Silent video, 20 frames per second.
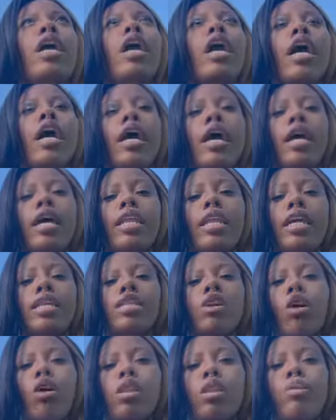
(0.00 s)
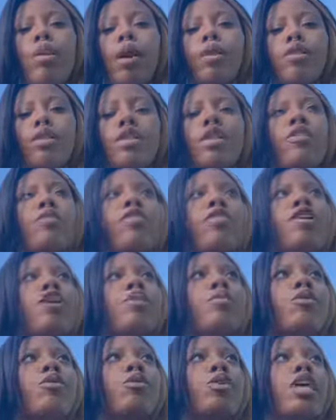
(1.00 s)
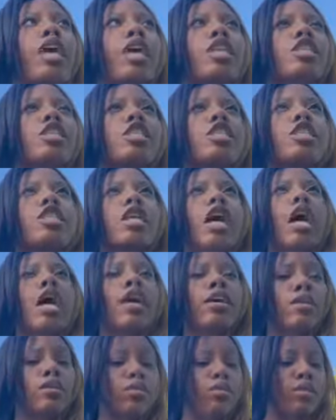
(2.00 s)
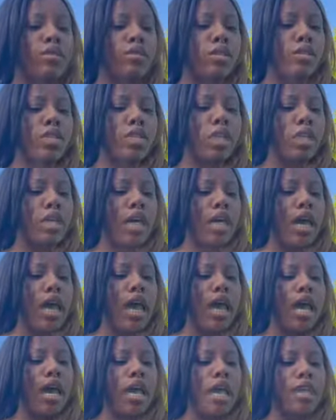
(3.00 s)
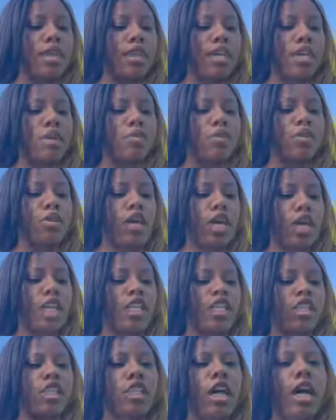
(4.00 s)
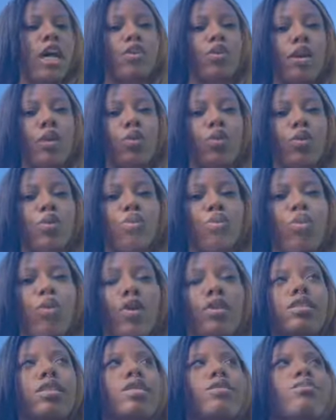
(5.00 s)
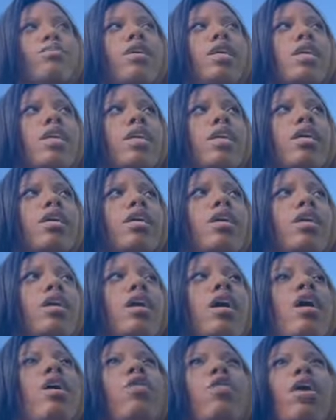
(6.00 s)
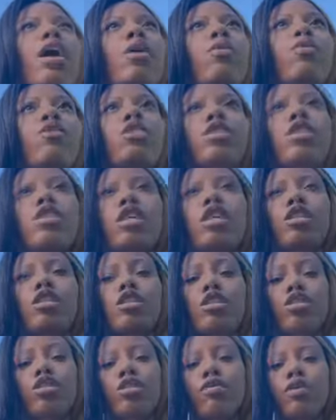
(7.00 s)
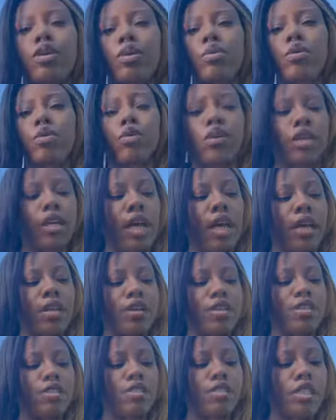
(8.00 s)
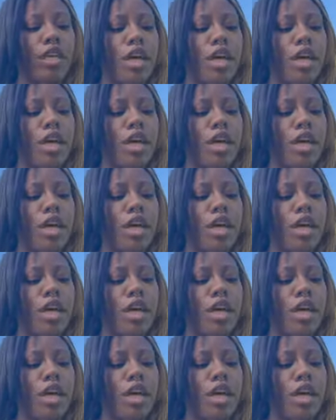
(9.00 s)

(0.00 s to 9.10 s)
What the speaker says: And it's all about the different communication styles and the communication style that we want to be okay, which is assertive communicators.